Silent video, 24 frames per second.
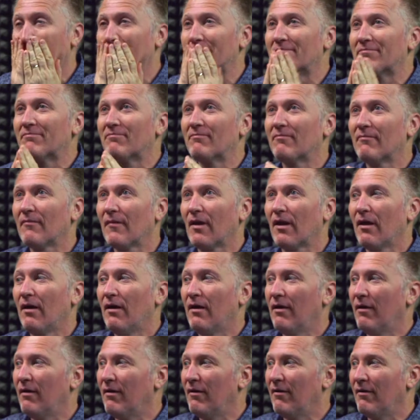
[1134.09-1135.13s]
about because like
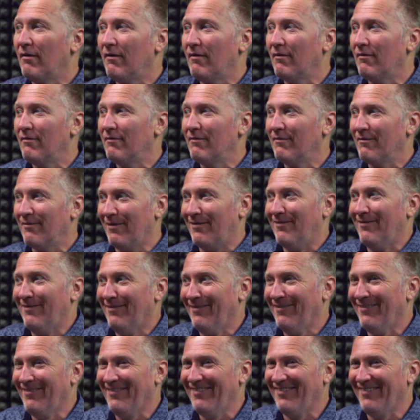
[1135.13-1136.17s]
half the time, like
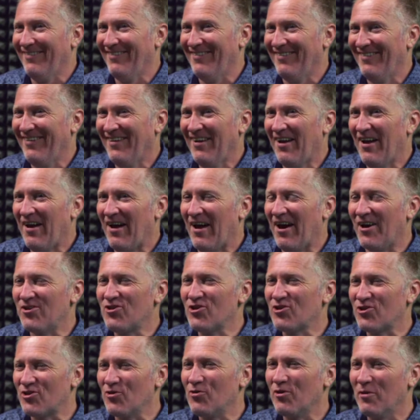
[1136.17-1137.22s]
this. I mean, one. Thing, I
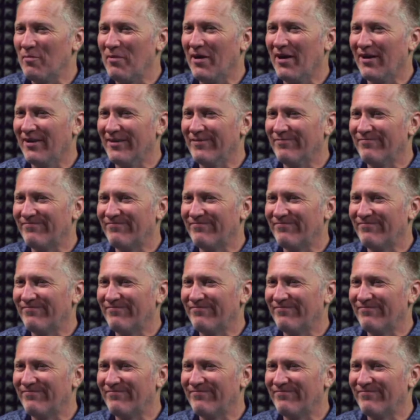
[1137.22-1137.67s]
just thought about it.